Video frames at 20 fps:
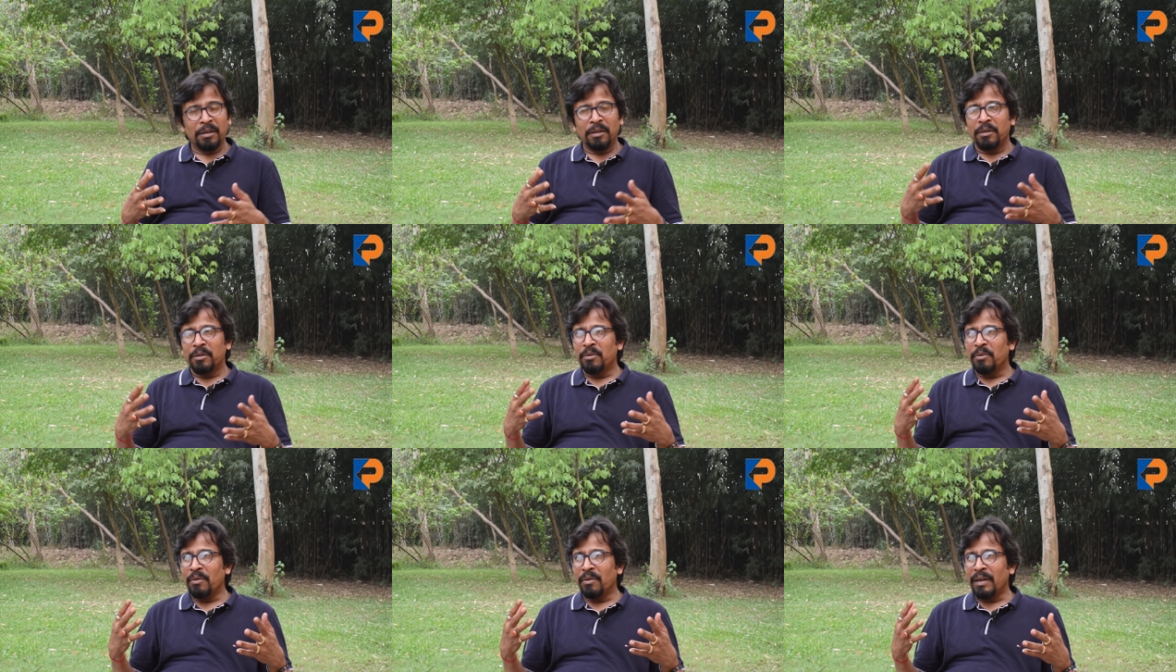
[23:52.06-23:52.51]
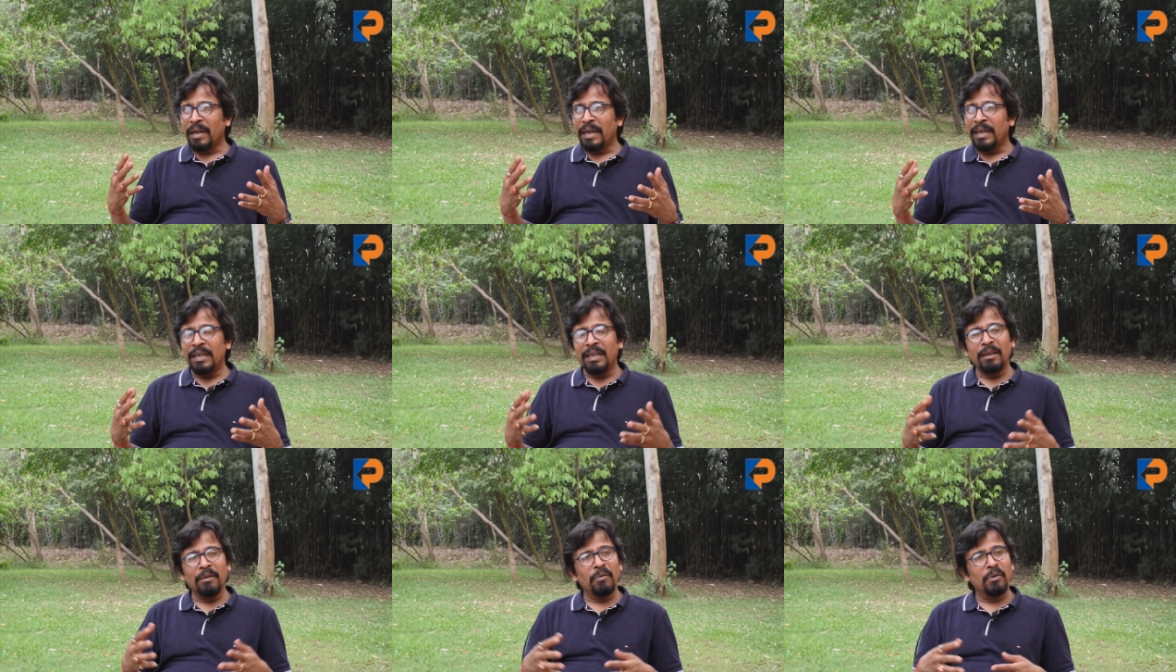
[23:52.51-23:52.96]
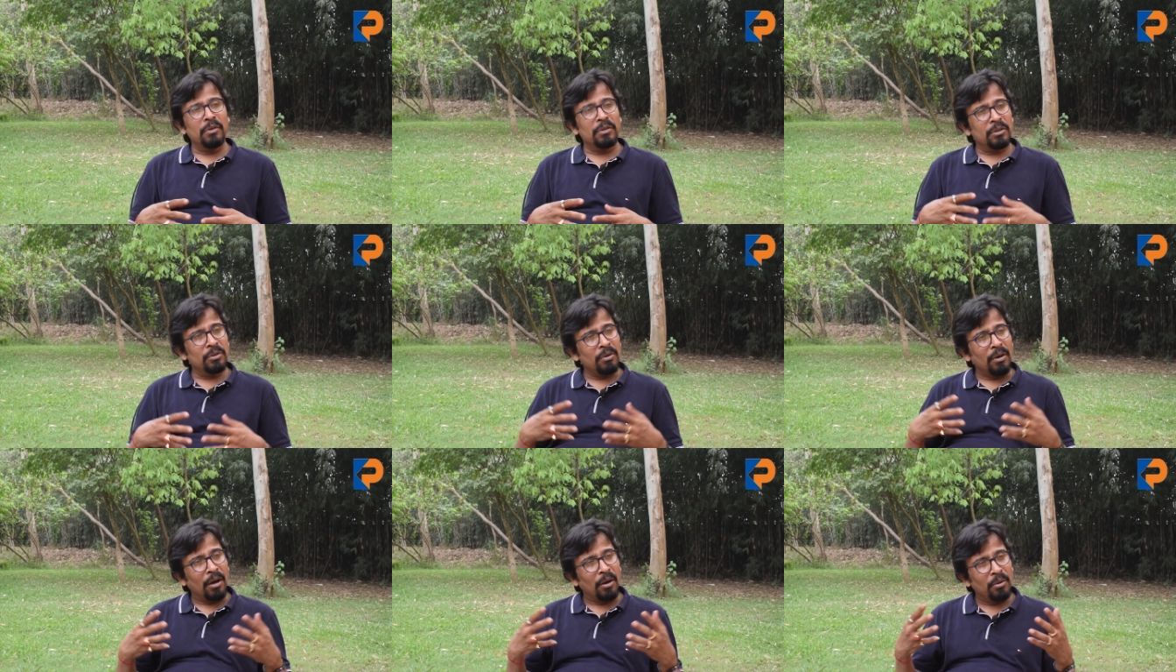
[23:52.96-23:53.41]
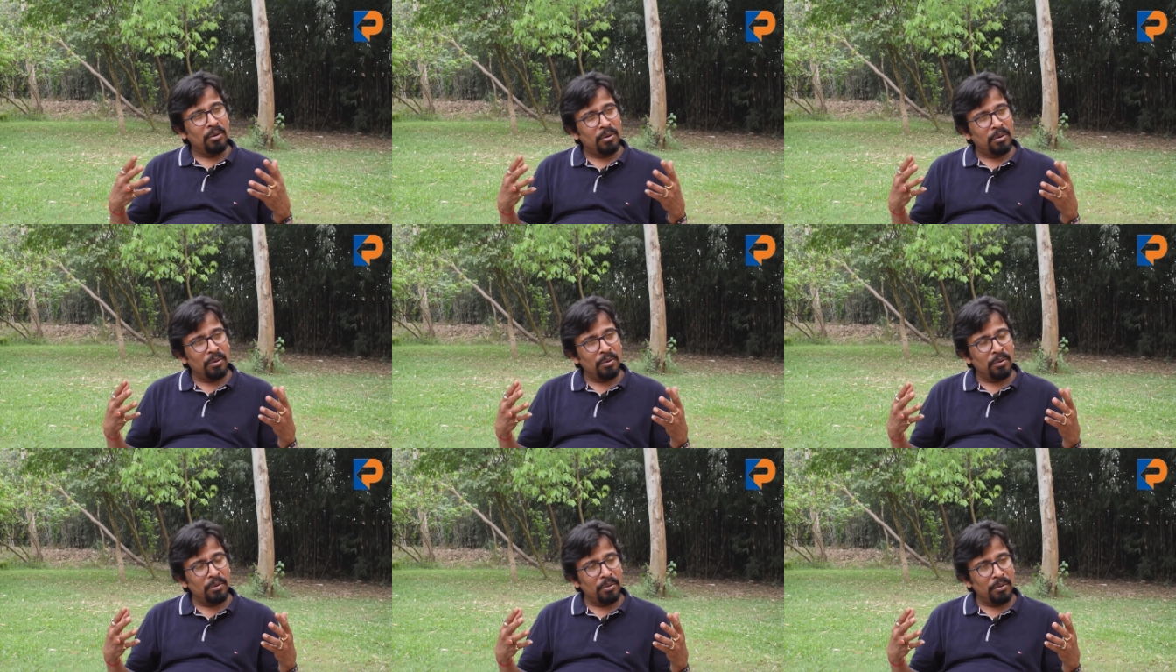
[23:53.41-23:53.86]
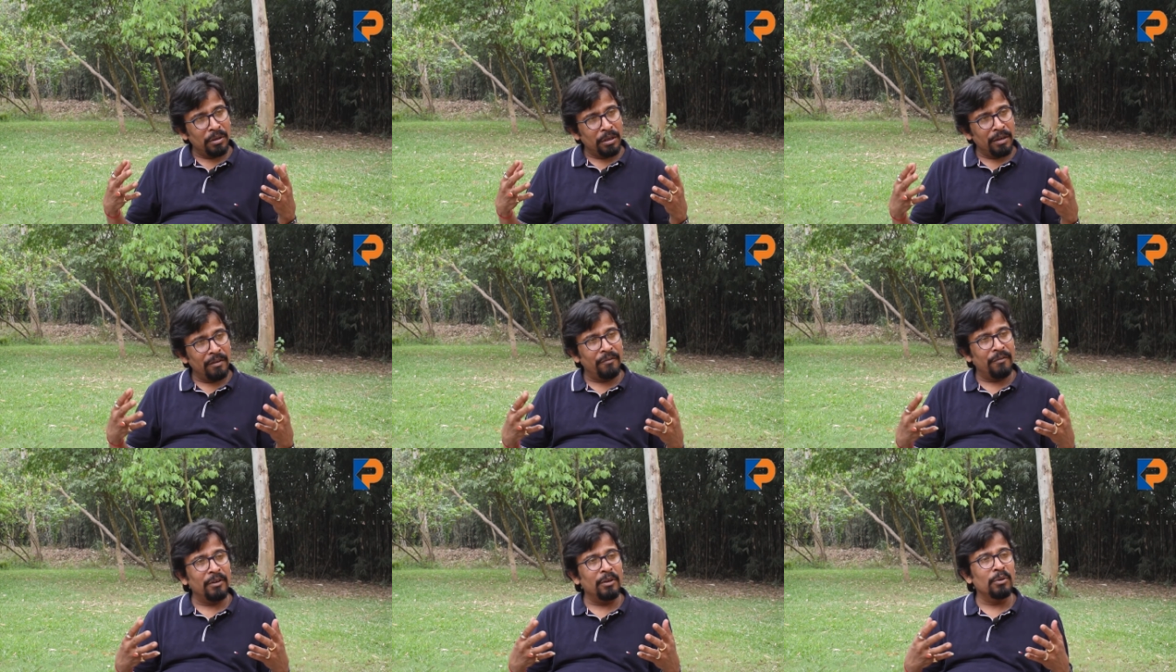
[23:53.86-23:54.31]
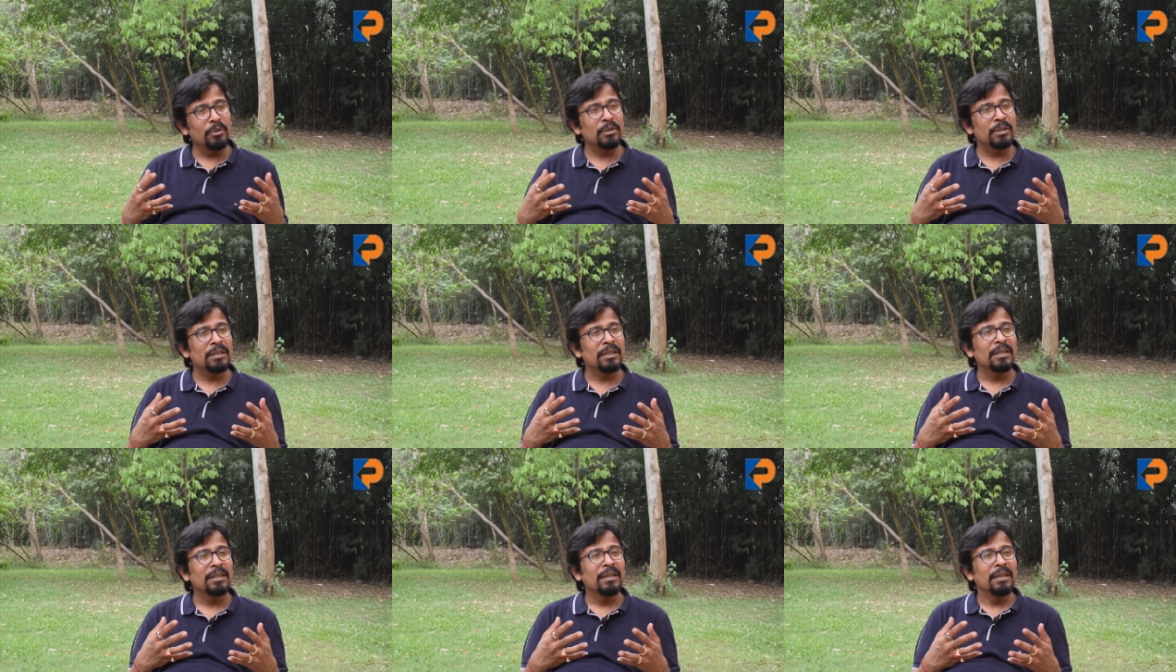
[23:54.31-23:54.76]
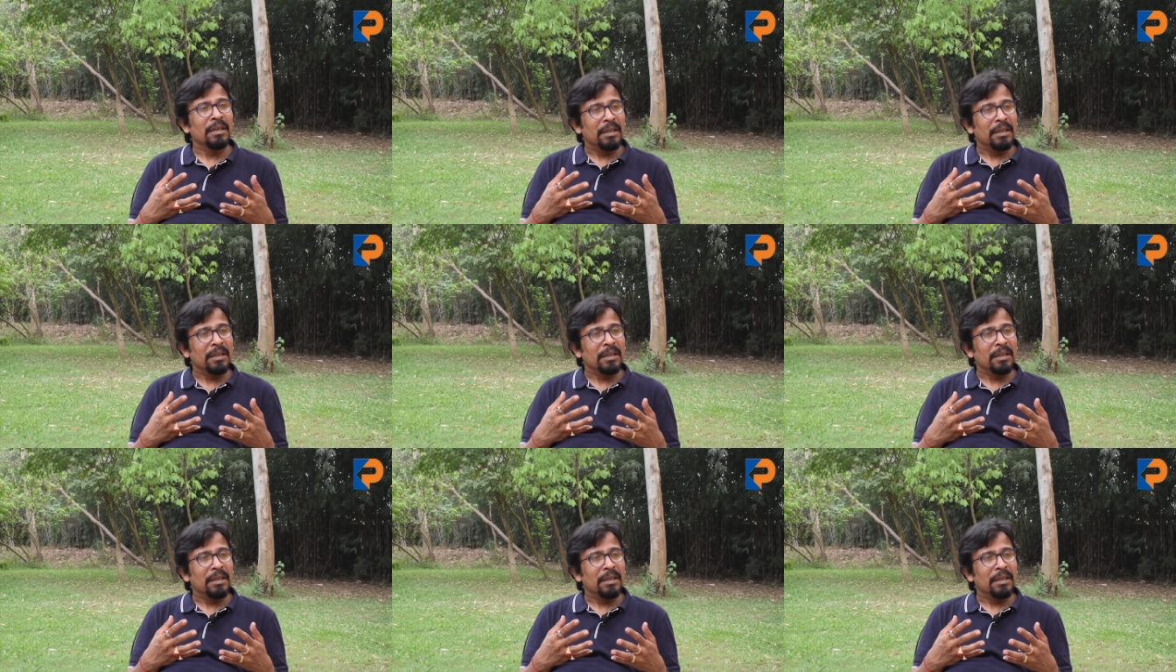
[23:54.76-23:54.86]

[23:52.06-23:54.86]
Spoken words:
So idea was to how to infuse